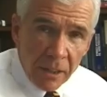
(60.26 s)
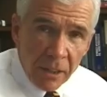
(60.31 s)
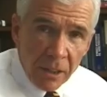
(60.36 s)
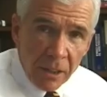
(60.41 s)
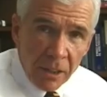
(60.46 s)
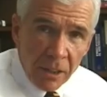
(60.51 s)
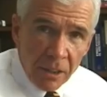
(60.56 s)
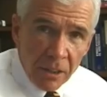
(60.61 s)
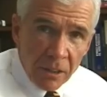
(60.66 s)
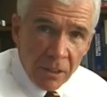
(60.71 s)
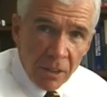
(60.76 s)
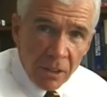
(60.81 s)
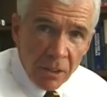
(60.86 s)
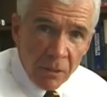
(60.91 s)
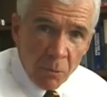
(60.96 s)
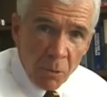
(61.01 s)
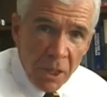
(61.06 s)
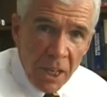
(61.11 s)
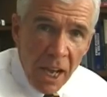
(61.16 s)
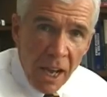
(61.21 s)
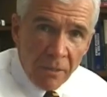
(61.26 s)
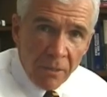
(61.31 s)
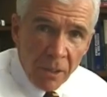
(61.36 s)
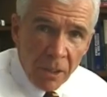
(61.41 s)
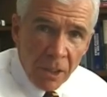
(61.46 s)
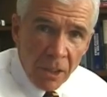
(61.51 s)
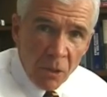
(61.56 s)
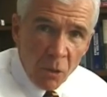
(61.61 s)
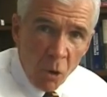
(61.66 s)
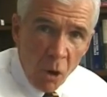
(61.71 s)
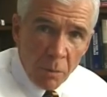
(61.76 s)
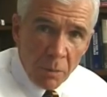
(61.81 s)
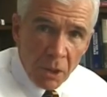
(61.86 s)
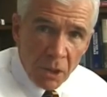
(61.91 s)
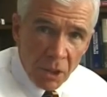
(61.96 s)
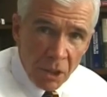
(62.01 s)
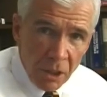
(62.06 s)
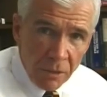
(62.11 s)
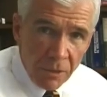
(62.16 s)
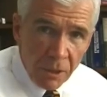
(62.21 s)
the, that we have an
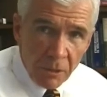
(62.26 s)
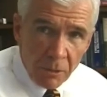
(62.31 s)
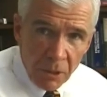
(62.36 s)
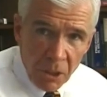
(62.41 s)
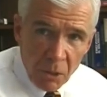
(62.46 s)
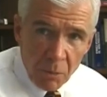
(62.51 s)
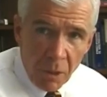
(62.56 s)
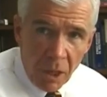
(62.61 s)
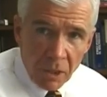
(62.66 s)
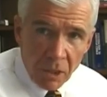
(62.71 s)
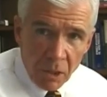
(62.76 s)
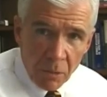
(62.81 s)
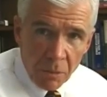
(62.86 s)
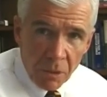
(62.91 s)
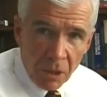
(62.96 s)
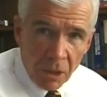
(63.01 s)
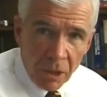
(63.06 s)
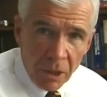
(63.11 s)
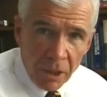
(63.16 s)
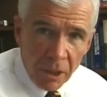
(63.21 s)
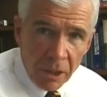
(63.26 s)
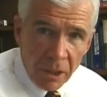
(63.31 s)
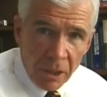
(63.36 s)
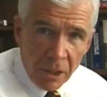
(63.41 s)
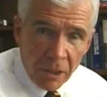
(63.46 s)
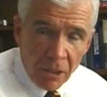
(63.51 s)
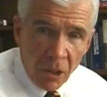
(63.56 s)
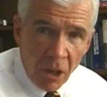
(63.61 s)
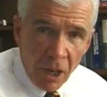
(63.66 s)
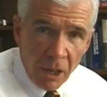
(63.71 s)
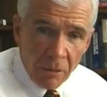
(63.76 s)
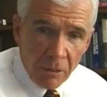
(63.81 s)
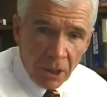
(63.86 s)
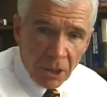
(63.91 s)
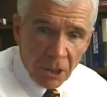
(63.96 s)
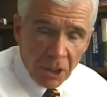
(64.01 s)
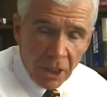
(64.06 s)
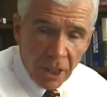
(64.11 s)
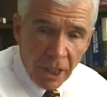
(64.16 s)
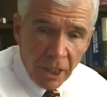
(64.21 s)
enormous civic responsibility in higher
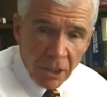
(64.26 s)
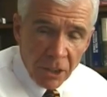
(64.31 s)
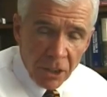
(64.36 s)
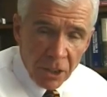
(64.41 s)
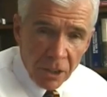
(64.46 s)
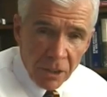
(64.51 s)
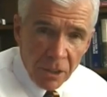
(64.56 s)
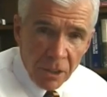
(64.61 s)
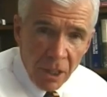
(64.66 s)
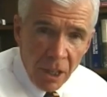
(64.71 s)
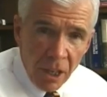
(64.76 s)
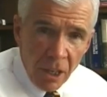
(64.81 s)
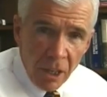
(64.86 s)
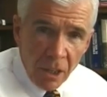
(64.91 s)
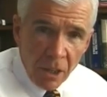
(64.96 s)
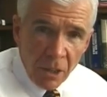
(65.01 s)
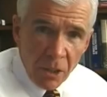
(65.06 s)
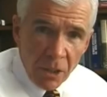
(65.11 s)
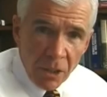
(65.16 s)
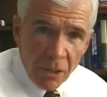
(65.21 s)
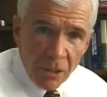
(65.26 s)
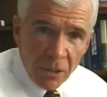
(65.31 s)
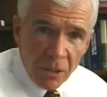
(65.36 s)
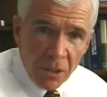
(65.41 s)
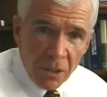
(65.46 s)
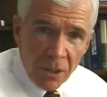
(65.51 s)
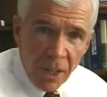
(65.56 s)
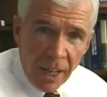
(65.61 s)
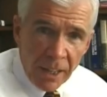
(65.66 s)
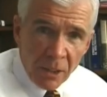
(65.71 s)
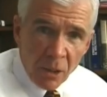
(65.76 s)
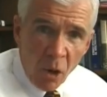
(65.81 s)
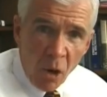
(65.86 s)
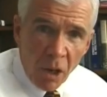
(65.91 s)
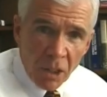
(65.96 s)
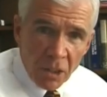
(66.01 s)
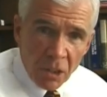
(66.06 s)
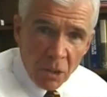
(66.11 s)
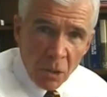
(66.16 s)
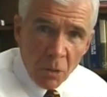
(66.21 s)
education that our
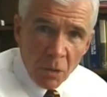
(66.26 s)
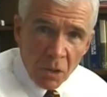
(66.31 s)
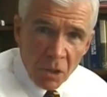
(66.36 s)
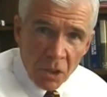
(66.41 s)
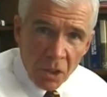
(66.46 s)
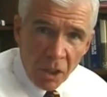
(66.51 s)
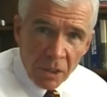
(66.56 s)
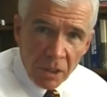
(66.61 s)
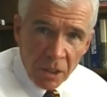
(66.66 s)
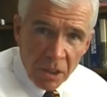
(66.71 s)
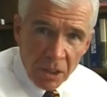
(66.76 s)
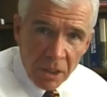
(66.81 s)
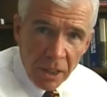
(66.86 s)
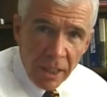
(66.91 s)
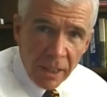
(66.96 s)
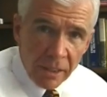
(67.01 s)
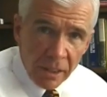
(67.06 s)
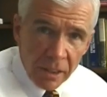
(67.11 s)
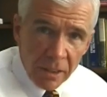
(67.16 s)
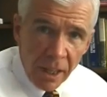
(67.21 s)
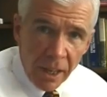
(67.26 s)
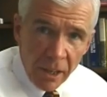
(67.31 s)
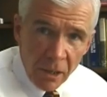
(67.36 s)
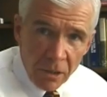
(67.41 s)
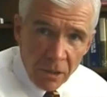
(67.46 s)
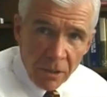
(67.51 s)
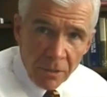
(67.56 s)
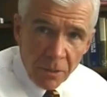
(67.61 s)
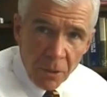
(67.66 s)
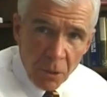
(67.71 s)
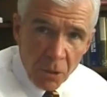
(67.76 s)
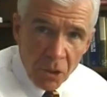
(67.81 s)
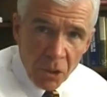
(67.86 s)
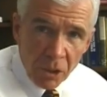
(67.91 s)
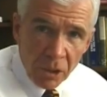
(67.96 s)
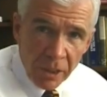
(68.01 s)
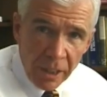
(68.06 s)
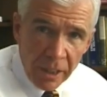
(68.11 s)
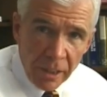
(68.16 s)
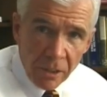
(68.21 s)
students understand that they are the future
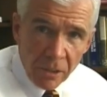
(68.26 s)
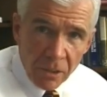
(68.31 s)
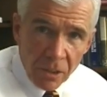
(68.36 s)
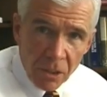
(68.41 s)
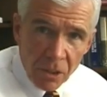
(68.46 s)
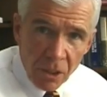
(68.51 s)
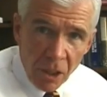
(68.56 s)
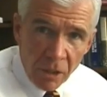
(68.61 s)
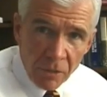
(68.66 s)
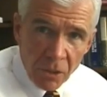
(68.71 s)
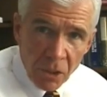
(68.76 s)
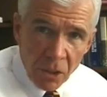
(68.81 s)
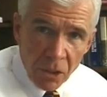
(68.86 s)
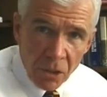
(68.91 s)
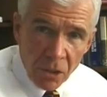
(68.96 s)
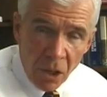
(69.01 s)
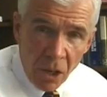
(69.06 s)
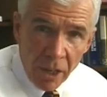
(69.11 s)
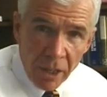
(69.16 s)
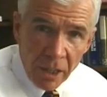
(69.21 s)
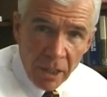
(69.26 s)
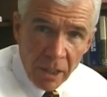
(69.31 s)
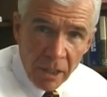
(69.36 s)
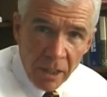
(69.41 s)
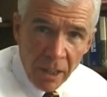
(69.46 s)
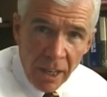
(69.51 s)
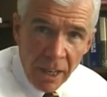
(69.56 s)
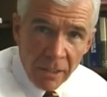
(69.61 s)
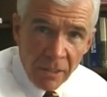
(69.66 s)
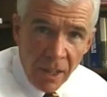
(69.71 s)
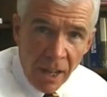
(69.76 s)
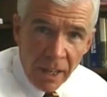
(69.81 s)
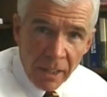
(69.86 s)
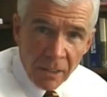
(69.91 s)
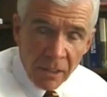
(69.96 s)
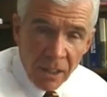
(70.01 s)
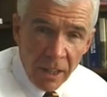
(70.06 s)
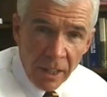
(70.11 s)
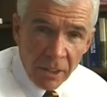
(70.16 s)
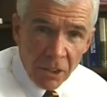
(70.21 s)
leaders of society and that
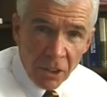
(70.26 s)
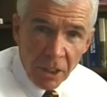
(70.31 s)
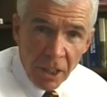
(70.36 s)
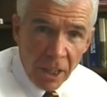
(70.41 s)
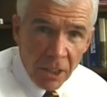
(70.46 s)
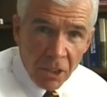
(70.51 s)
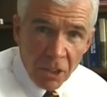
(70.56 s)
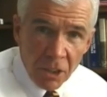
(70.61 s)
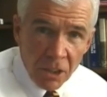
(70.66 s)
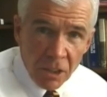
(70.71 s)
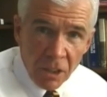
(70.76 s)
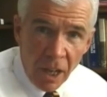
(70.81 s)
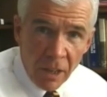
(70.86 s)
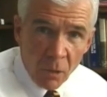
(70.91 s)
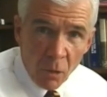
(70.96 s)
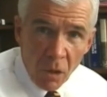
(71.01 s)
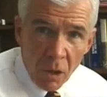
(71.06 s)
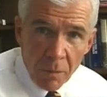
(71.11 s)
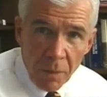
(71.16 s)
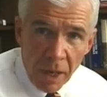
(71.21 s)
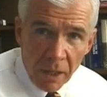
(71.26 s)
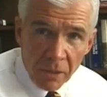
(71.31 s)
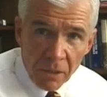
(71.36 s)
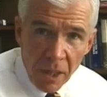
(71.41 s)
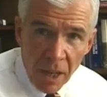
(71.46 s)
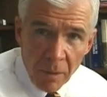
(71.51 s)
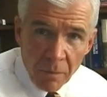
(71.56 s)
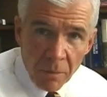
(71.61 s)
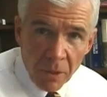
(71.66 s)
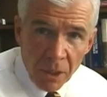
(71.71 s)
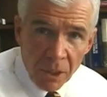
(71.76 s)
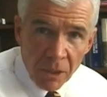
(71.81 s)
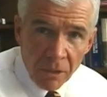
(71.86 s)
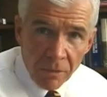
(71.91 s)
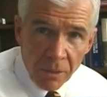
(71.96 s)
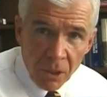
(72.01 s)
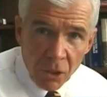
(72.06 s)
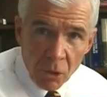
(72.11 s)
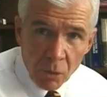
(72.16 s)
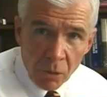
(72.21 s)
education is not all about them
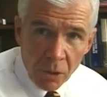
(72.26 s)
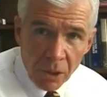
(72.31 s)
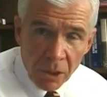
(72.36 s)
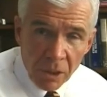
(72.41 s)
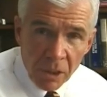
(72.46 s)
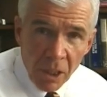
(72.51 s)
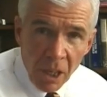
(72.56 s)
individually,